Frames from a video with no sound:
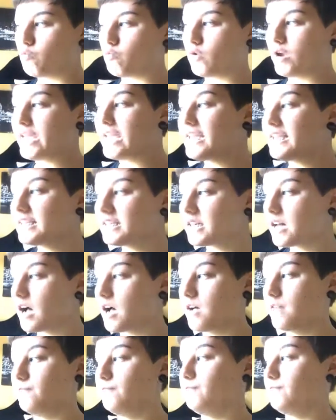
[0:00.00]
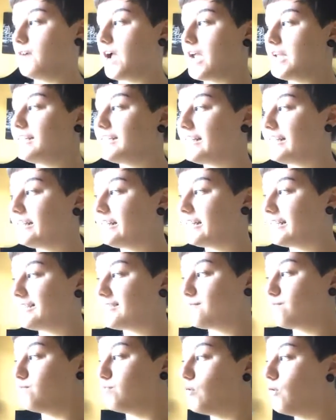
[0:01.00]
week of finding
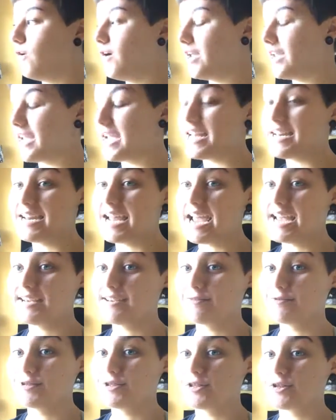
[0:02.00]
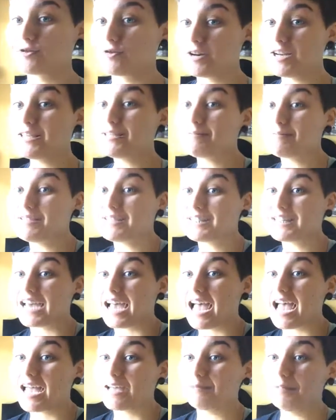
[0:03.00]
this boy, and then it goes to Christmas
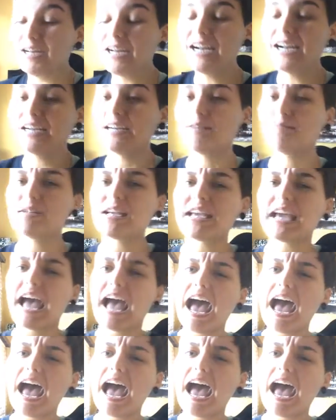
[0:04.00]
time, and I'm like,